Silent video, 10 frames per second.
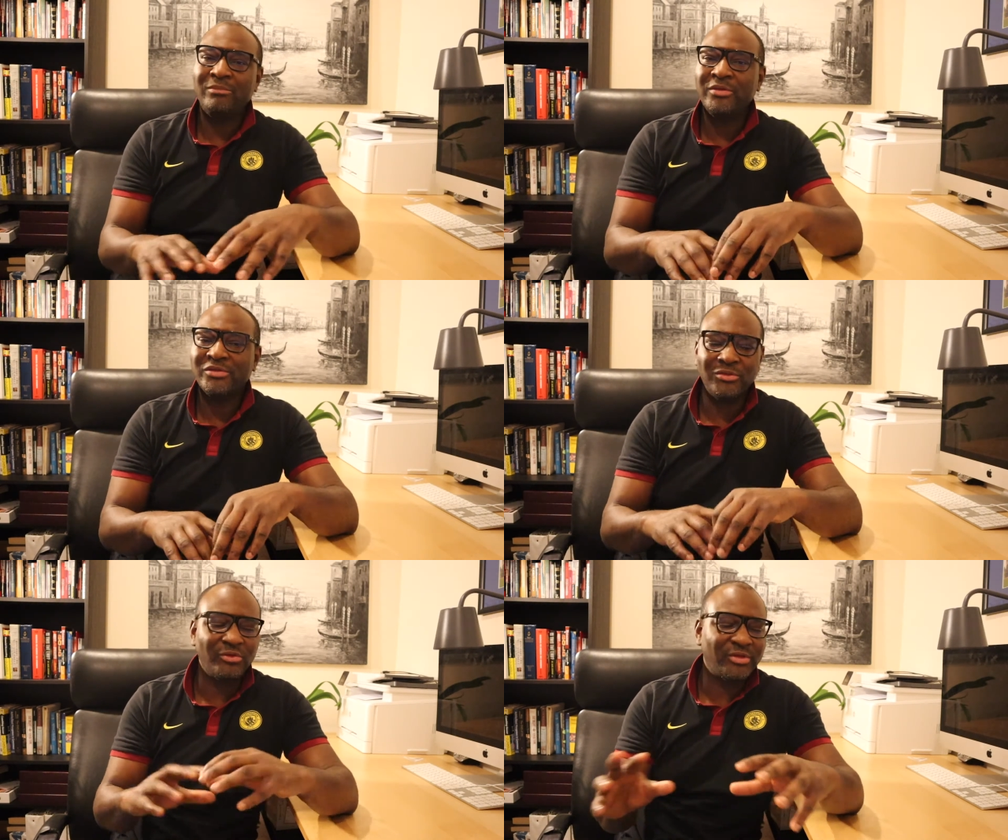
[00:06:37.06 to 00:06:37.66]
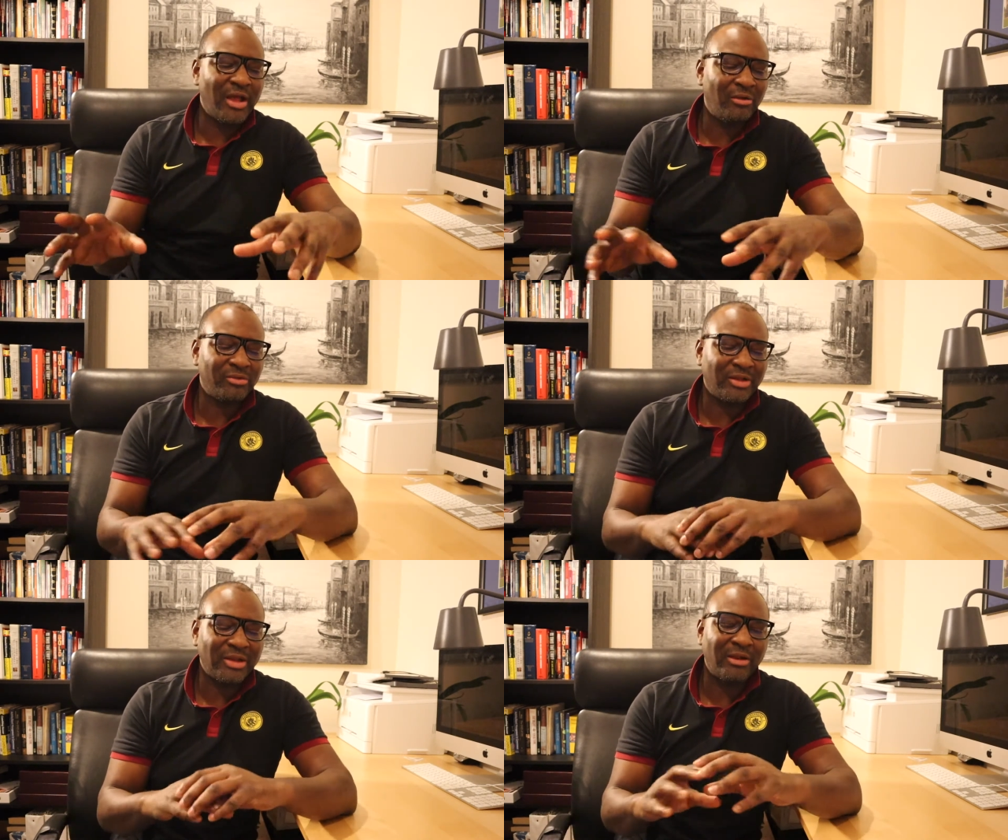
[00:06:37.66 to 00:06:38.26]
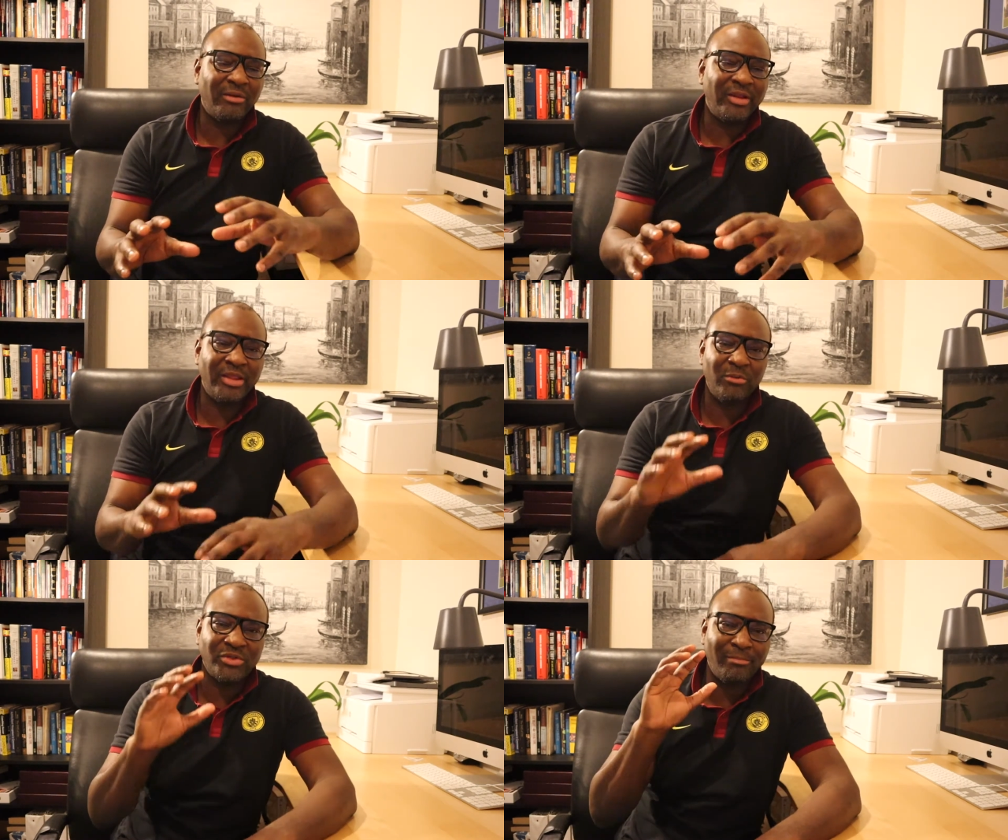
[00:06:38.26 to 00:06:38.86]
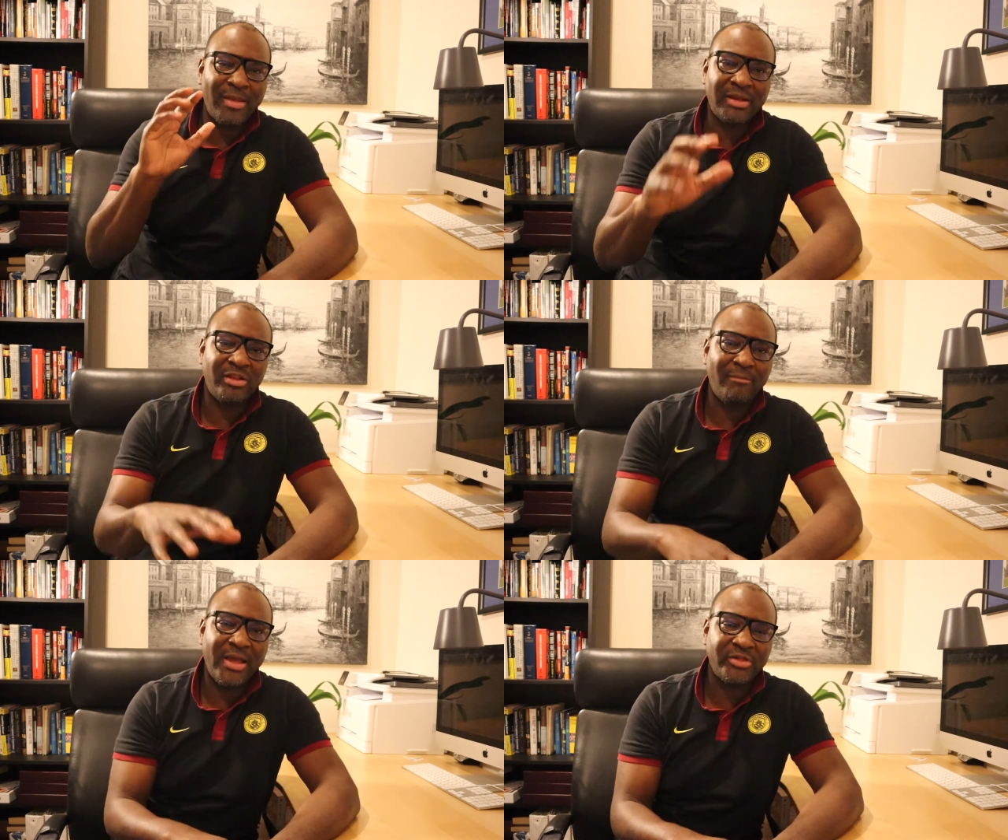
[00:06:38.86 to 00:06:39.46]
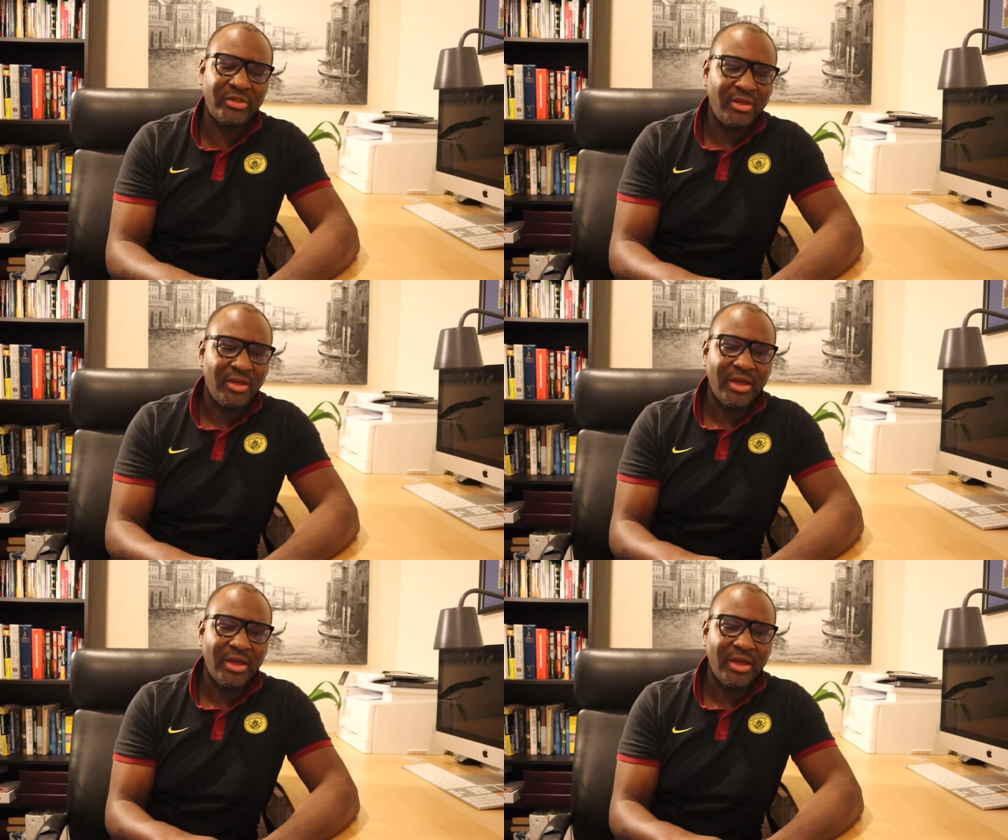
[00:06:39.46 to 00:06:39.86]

There's no doubt. Clearly, he was the man of the match.